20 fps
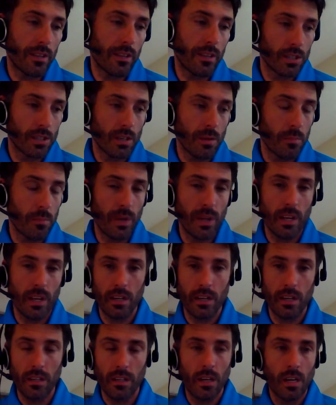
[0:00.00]
They're just
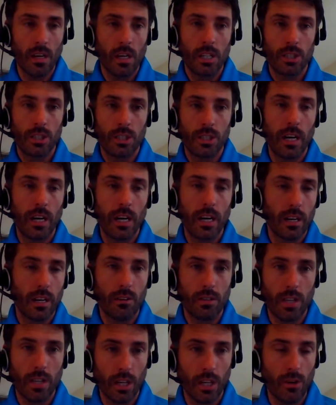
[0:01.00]
competing, trying
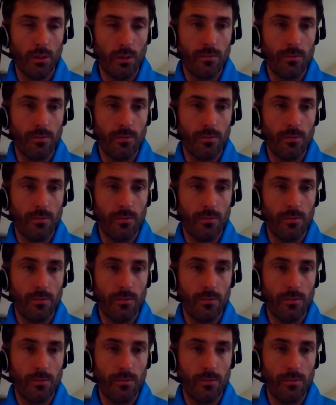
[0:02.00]
to go